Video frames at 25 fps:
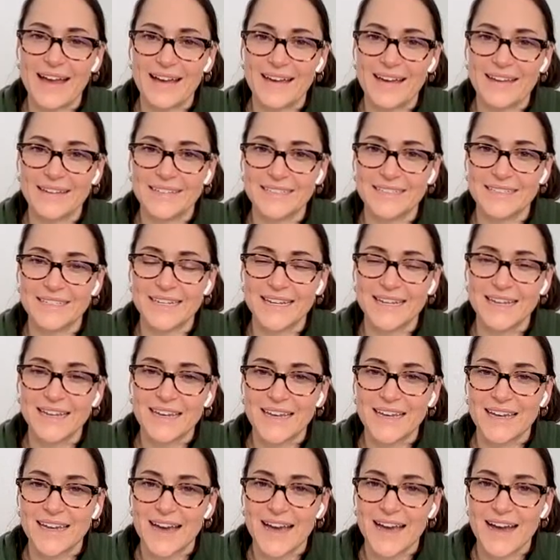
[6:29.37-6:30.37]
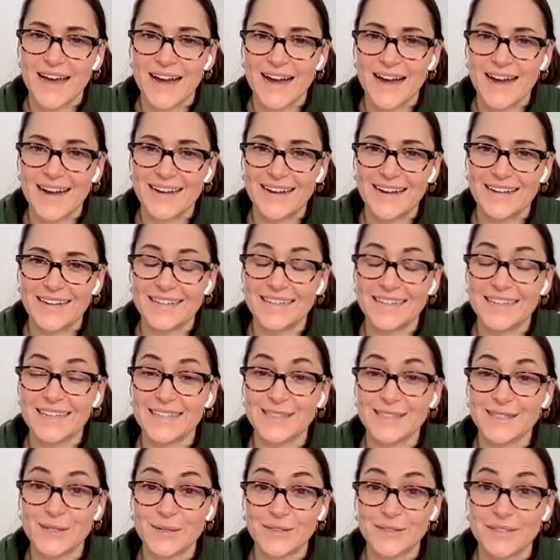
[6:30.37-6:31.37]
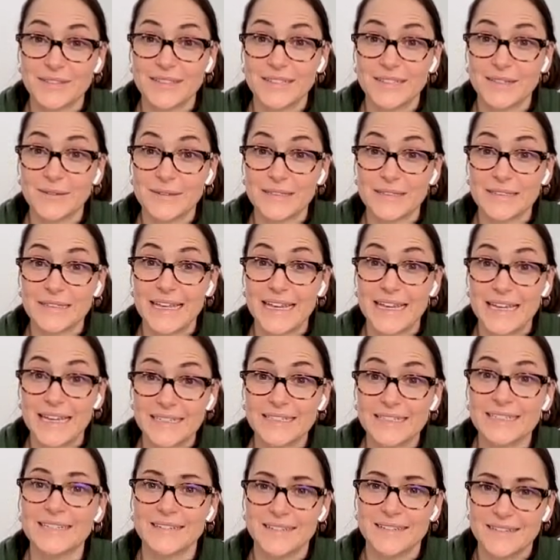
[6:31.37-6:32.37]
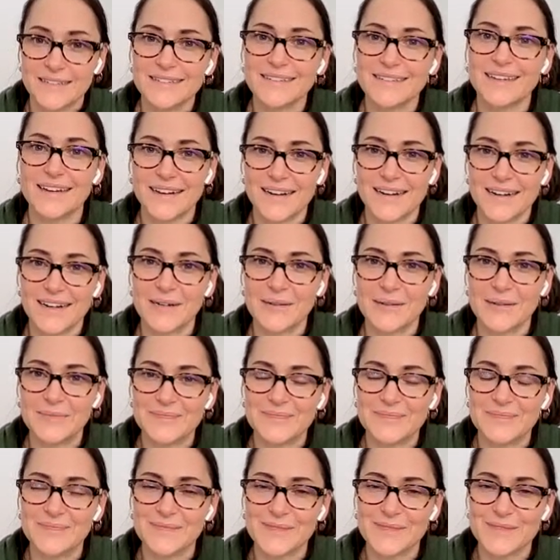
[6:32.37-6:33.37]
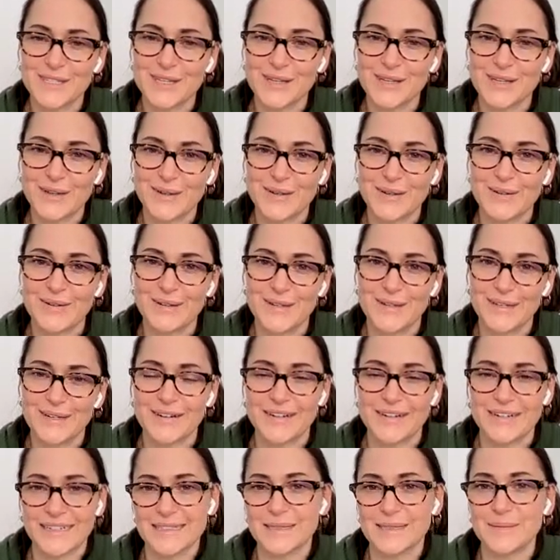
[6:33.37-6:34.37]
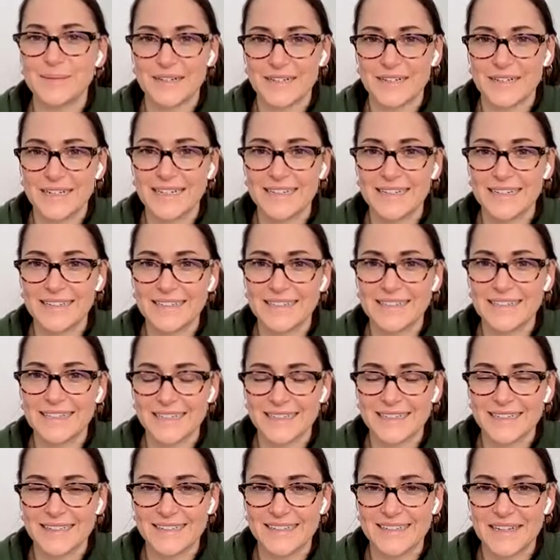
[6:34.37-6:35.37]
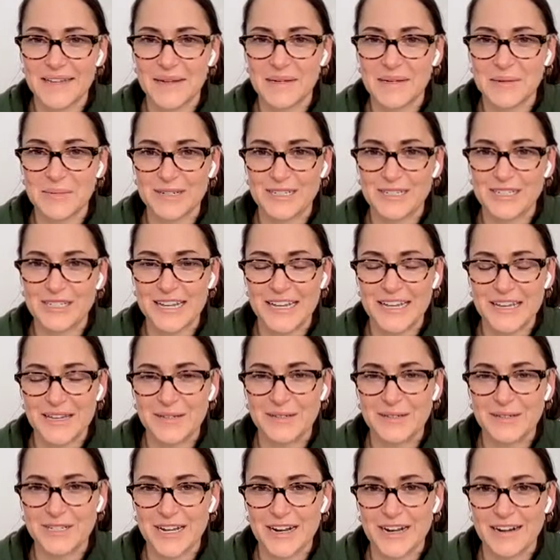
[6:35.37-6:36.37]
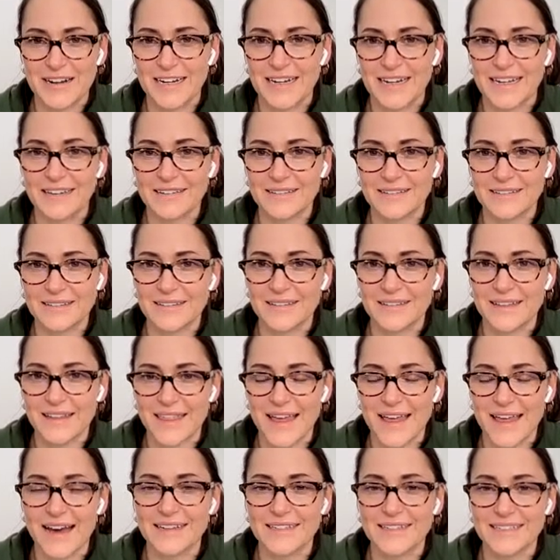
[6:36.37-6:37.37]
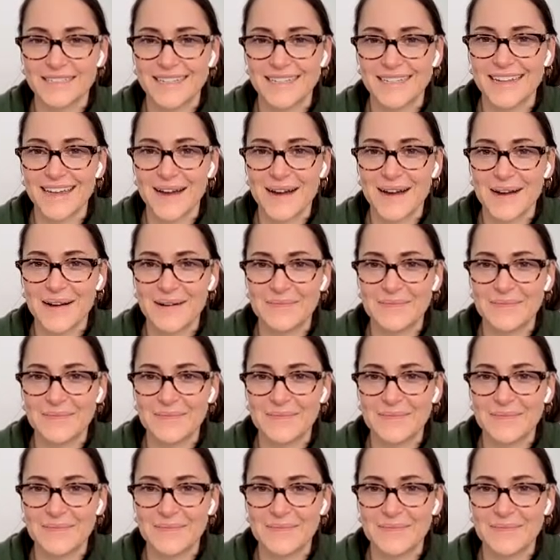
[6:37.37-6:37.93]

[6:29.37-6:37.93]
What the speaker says: And can certainly relate to your experience and appreciate you sharing that